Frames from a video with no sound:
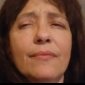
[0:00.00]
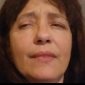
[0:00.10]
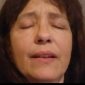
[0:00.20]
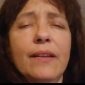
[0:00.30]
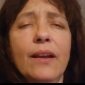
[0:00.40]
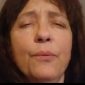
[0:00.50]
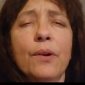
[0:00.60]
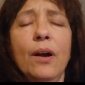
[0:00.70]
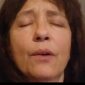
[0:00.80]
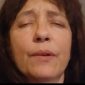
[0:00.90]
they
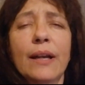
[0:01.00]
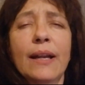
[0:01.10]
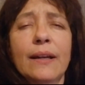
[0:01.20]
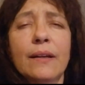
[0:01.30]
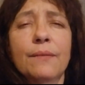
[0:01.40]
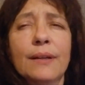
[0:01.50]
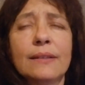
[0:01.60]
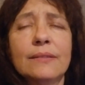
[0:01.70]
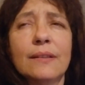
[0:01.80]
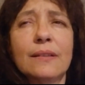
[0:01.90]
were all relating to
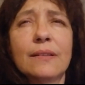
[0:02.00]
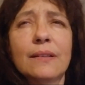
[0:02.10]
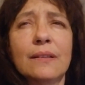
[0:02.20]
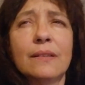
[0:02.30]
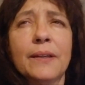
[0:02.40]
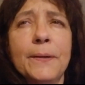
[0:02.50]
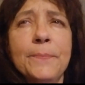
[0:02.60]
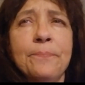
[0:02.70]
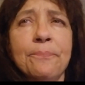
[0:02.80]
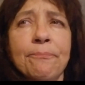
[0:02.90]
my son. And
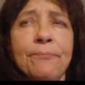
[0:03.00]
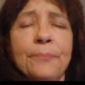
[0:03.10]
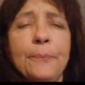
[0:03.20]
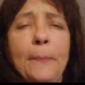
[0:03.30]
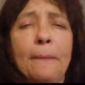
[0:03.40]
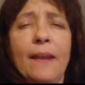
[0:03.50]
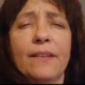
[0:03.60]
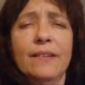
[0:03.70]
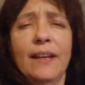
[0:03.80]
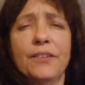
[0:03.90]

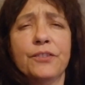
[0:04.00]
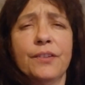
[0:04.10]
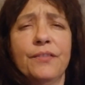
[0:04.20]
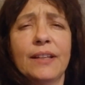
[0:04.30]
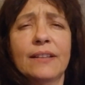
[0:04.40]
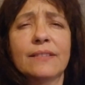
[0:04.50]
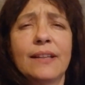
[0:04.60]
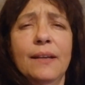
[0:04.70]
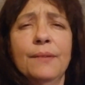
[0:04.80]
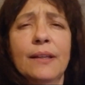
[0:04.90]
the death certificates
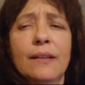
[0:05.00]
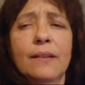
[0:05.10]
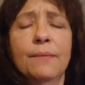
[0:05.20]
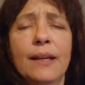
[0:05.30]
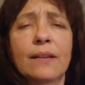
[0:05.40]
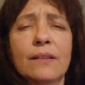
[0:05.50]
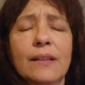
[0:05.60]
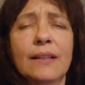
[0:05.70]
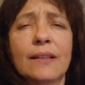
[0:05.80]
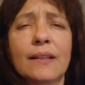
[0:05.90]
came in the mail,
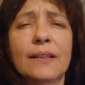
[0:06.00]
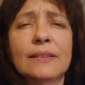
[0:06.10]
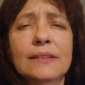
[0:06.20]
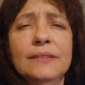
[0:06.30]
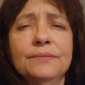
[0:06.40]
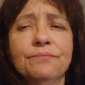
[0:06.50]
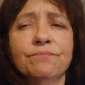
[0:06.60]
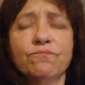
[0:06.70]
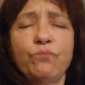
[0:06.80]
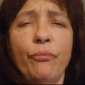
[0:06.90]
and I
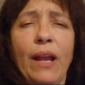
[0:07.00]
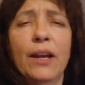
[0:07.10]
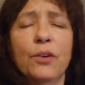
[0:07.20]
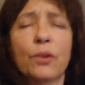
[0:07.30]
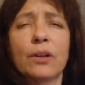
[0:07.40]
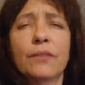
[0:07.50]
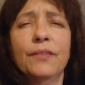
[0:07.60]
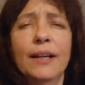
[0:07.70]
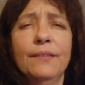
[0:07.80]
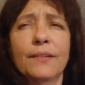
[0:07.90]
had ordered
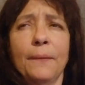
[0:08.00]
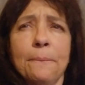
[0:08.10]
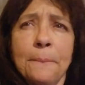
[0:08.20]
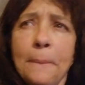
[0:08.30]
five of them.